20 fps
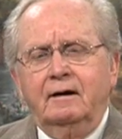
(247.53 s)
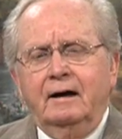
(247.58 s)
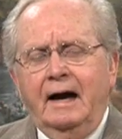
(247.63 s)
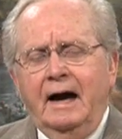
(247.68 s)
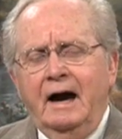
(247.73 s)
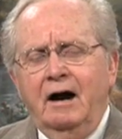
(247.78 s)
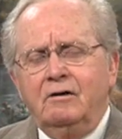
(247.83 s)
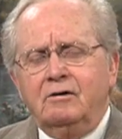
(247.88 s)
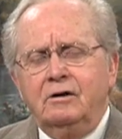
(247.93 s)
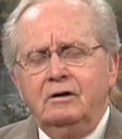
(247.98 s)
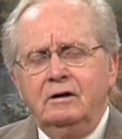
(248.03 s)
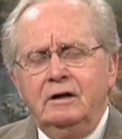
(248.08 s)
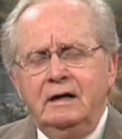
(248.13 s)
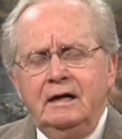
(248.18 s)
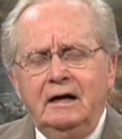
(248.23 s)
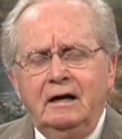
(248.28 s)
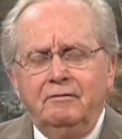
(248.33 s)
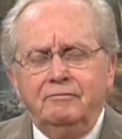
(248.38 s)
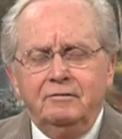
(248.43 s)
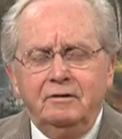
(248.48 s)
How could
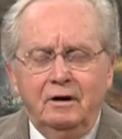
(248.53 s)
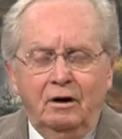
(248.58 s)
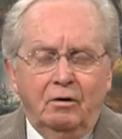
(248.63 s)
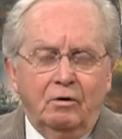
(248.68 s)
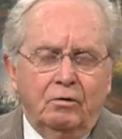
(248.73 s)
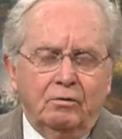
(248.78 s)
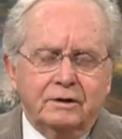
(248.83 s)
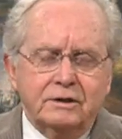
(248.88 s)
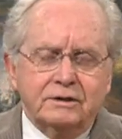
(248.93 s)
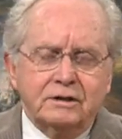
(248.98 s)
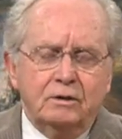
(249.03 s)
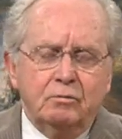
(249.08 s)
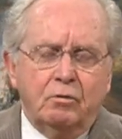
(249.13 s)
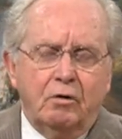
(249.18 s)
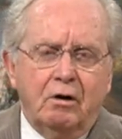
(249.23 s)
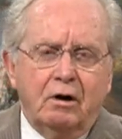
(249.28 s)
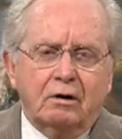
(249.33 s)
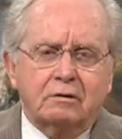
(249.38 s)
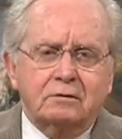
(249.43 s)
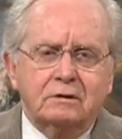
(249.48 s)
he have known as he
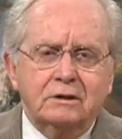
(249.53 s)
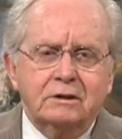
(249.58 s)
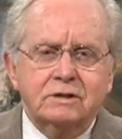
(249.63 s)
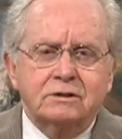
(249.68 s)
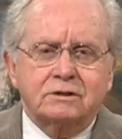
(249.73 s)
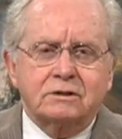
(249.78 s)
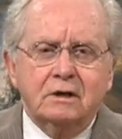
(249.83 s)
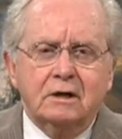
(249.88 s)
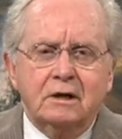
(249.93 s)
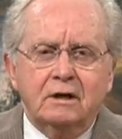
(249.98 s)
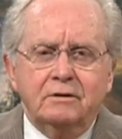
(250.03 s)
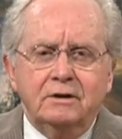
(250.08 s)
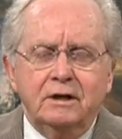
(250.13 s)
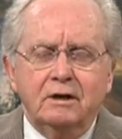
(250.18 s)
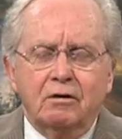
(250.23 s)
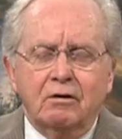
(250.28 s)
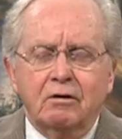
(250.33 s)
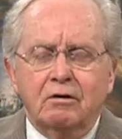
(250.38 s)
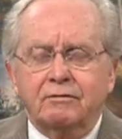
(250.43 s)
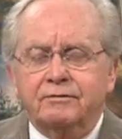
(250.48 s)
walked these,
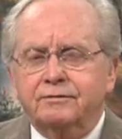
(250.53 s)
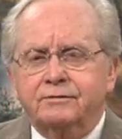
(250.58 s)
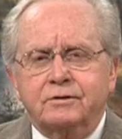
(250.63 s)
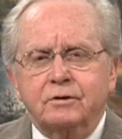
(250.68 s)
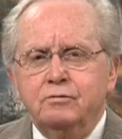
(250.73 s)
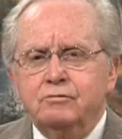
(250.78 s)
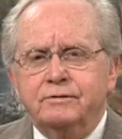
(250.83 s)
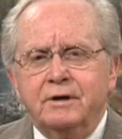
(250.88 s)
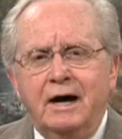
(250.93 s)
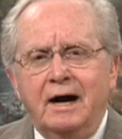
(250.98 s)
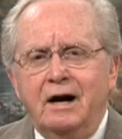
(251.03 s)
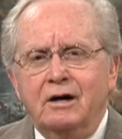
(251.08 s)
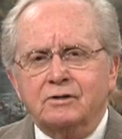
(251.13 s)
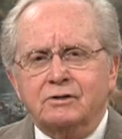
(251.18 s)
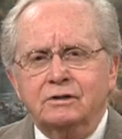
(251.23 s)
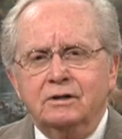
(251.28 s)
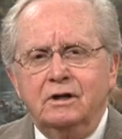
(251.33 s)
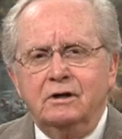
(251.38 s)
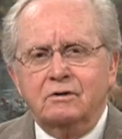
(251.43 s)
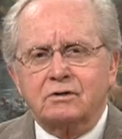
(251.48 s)
the earth
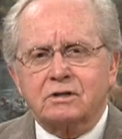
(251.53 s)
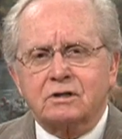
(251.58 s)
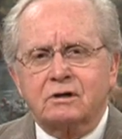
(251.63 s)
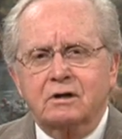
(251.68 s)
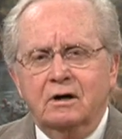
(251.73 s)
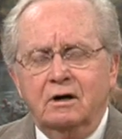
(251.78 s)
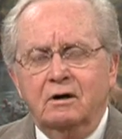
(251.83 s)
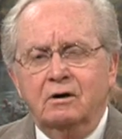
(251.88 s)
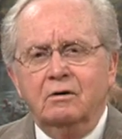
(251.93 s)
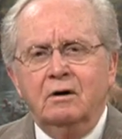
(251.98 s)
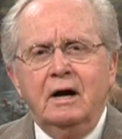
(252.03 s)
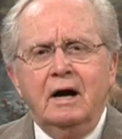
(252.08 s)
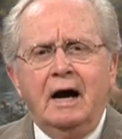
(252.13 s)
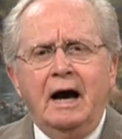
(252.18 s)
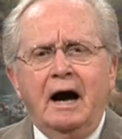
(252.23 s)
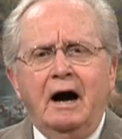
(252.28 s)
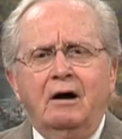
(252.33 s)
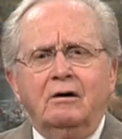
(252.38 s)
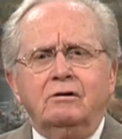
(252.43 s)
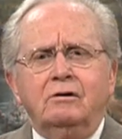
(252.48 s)
2,000 years ago,
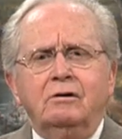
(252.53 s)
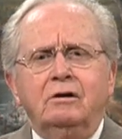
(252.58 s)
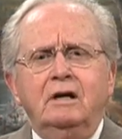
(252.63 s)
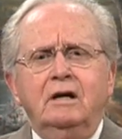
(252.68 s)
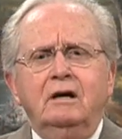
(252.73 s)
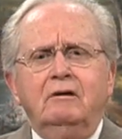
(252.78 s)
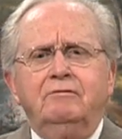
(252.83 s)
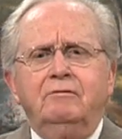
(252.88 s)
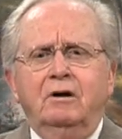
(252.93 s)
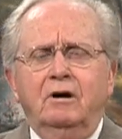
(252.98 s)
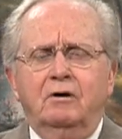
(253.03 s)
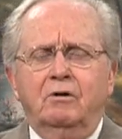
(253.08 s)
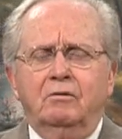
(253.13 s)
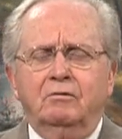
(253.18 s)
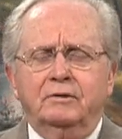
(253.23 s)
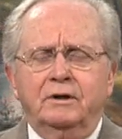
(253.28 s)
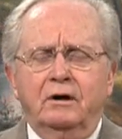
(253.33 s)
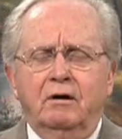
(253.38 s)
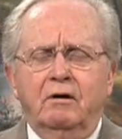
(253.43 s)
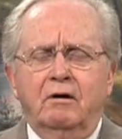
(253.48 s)
how could he have
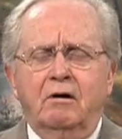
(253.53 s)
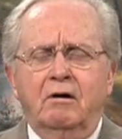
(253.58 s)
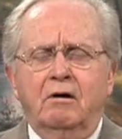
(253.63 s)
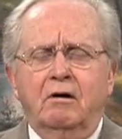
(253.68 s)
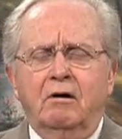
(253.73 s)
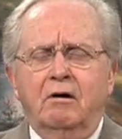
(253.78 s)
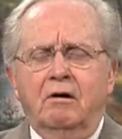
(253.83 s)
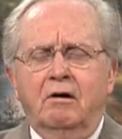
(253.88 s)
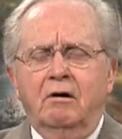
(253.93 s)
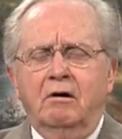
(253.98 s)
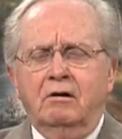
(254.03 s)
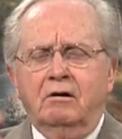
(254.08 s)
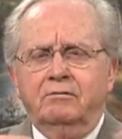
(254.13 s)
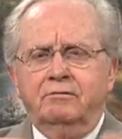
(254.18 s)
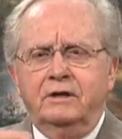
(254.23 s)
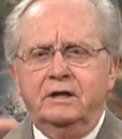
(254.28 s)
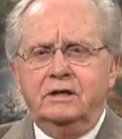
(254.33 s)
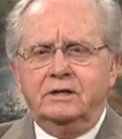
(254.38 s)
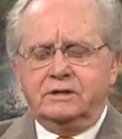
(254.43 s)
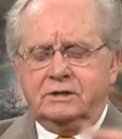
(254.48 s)
known that all
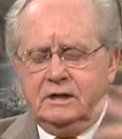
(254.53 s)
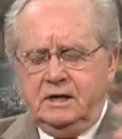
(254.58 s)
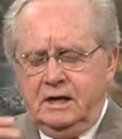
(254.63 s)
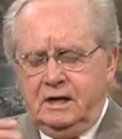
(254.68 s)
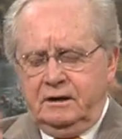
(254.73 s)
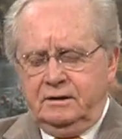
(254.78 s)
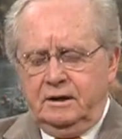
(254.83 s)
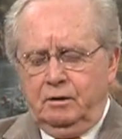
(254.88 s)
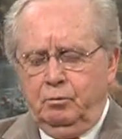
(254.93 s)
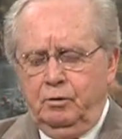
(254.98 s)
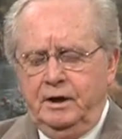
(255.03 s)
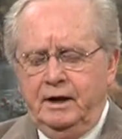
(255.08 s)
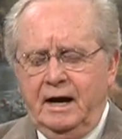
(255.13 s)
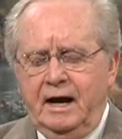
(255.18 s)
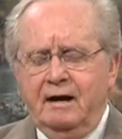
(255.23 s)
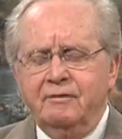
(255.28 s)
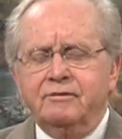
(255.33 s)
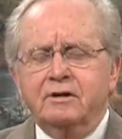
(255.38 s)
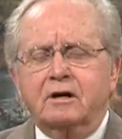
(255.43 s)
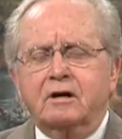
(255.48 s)
of these, that we'd
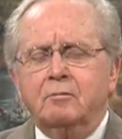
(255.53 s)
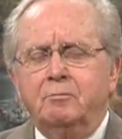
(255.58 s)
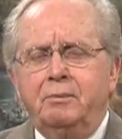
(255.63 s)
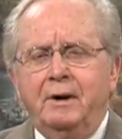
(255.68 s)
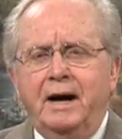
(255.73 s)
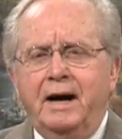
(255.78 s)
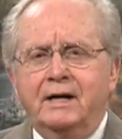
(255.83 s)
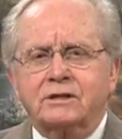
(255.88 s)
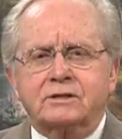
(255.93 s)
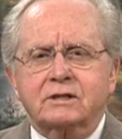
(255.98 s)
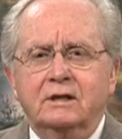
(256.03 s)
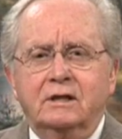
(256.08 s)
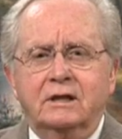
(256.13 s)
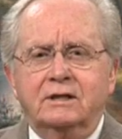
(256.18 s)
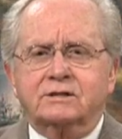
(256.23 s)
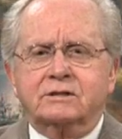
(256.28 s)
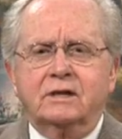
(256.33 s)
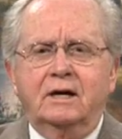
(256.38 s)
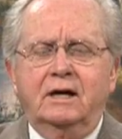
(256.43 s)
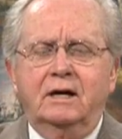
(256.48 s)
have the capacity,
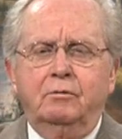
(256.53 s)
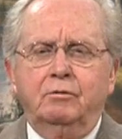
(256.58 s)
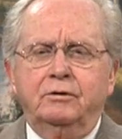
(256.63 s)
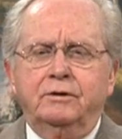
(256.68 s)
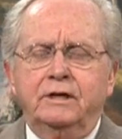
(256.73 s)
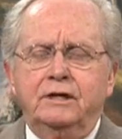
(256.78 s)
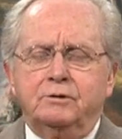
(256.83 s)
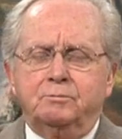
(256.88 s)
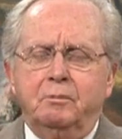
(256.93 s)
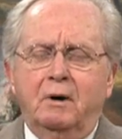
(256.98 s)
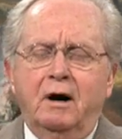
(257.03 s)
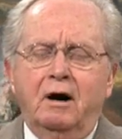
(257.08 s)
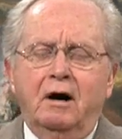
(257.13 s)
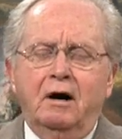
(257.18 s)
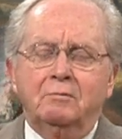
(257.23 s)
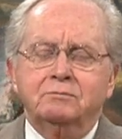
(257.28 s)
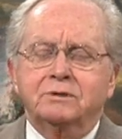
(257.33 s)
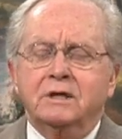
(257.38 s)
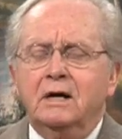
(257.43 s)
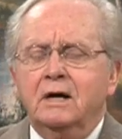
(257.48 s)
let's say, with these
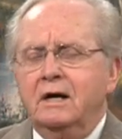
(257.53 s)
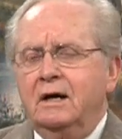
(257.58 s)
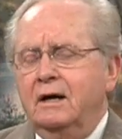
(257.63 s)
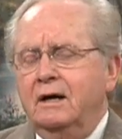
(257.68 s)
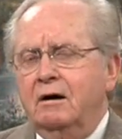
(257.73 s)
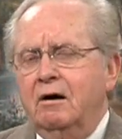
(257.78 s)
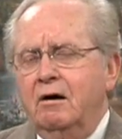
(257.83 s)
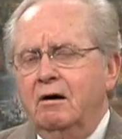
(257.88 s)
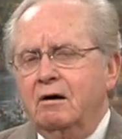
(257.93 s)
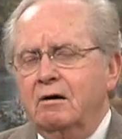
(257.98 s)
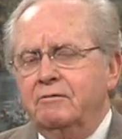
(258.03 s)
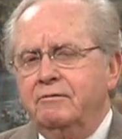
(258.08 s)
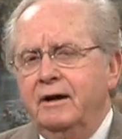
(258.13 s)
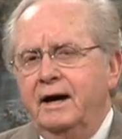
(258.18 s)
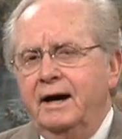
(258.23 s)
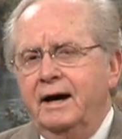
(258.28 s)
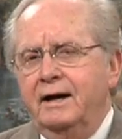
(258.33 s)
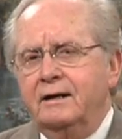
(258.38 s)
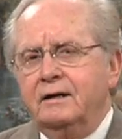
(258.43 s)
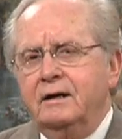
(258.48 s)
bombs and all of
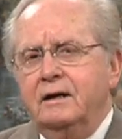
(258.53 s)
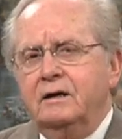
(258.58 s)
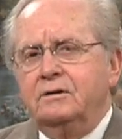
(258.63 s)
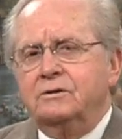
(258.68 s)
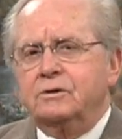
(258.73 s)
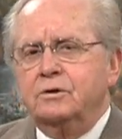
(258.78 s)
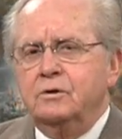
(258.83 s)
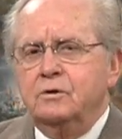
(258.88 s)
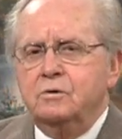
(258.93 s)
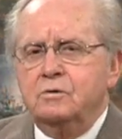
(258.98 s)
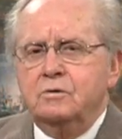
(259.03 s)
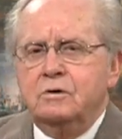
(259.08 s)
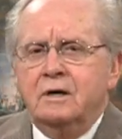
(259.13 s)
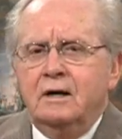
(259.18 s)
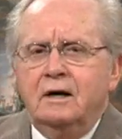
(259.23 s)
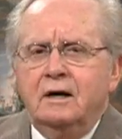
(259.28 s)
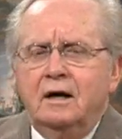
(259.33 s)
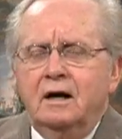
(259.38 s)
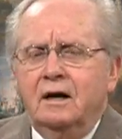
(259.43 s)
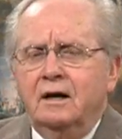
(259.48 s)
that to
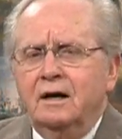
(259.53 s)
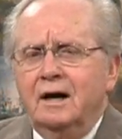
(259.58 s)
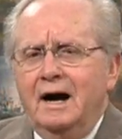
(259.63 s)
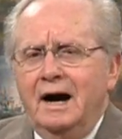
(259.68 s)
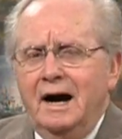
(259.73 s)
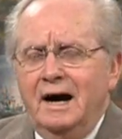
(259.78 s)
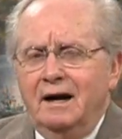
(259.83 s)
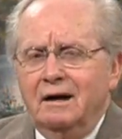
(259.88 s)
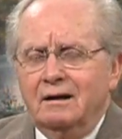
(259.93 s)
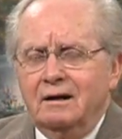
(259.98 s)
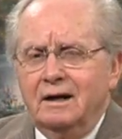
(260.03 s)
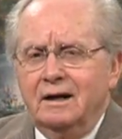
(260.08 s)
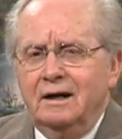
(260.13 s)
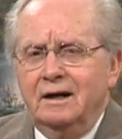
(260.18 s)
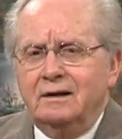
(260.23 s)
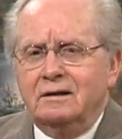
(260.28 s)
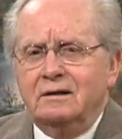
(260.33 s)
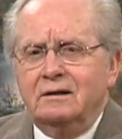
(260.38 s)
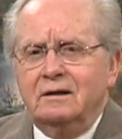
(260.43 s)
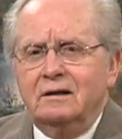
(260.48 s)

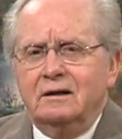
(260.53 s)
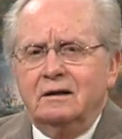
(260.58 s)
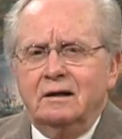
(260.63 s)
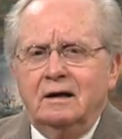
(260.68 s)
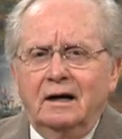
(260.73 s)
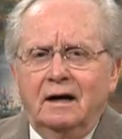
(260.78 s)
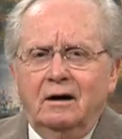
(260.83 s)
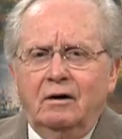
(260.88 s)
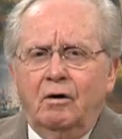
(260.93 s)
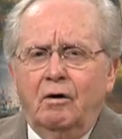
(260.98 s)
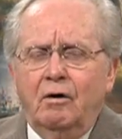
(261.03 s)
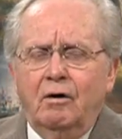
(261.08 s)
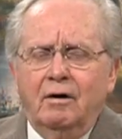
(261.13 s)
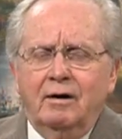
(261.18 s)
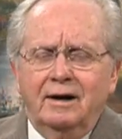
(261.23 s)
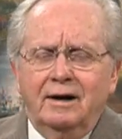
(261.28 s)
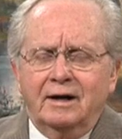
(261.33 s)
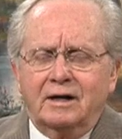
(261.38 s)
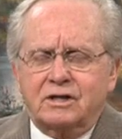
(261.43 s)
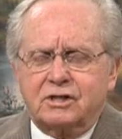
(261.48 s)
annihilate uh,
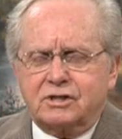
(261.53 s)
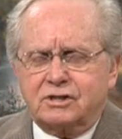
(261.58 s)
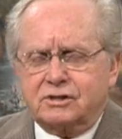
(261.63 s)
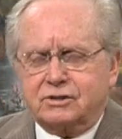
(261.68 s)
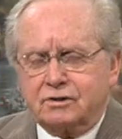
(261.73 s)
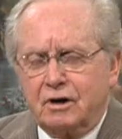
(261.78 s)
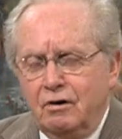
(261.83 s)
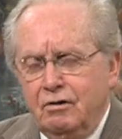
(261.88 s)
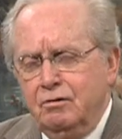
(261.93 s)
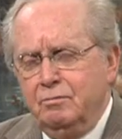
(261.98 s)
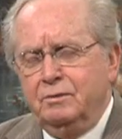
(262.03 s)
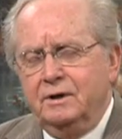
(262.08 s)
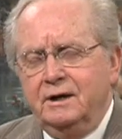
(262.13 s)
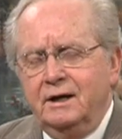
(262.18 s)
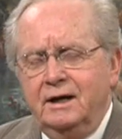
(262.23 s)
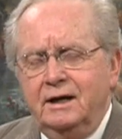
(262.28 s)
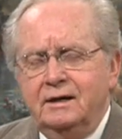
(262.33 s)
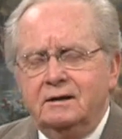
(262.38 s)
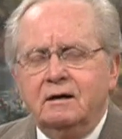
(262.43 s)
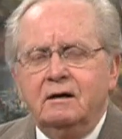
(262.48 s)
or
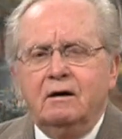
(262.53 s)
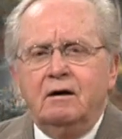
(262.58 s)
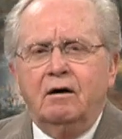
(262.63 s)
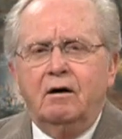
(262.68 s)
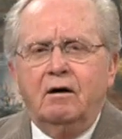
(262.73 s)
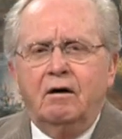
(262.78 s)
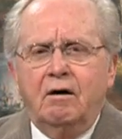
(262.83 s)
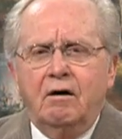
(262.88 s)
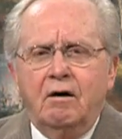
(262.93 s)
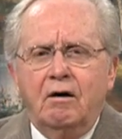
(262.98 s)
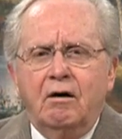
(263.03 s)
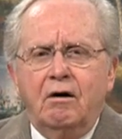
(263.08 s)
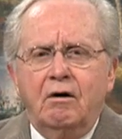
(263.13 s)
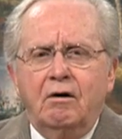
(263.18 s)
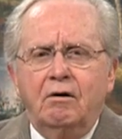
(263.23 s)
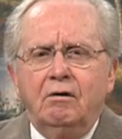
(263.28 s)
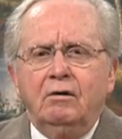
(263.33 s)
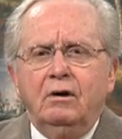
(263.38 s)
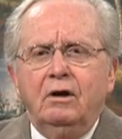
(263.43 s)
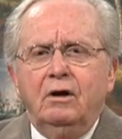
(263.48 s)
exterminate
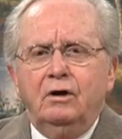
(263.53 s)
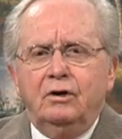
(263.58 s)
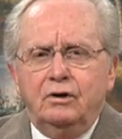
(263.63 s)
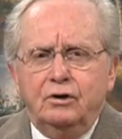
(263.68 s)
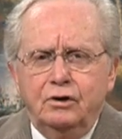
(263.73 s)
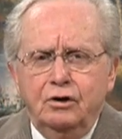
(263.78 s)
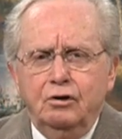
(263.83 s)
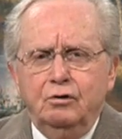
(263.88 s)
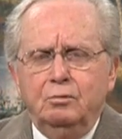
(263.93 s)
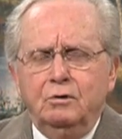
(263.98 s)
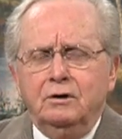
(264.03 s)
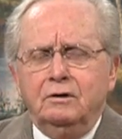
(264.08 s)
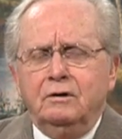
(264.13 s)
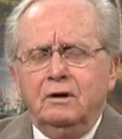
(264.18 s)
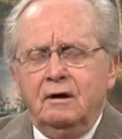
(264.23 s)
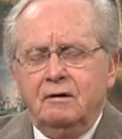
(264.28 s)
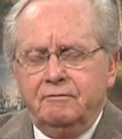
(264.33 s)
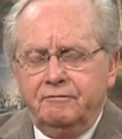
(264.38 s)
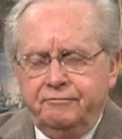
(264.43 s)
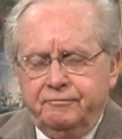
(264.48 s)
all
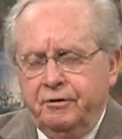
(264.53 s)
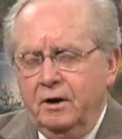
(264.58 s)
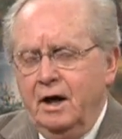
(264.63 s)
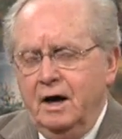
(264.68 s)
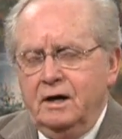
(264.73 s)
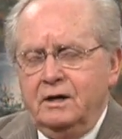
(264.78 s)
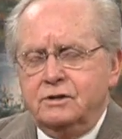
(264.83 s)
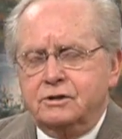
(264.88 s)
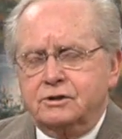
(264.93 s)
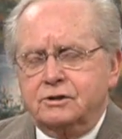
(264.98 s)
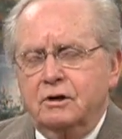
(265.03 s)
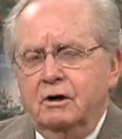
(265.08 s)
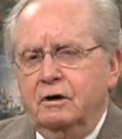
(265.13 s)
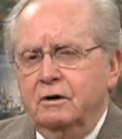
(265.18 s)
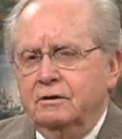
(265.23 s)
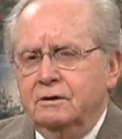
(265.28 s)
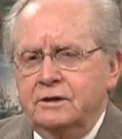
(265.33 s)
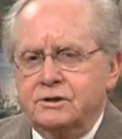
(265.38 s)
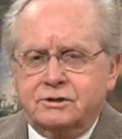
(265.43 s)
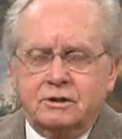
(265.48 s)
human flesh
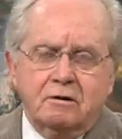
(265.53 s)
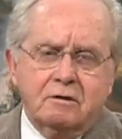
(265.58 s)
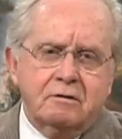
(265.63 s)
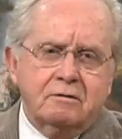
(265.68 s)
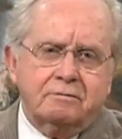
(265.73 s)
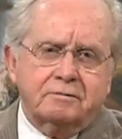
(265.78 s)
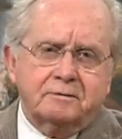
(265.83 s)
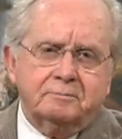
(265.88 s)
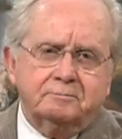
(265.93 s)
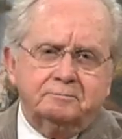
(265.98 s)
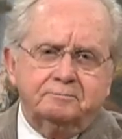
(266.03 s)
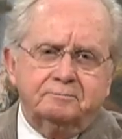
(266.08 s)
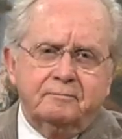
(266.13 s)
on this earth?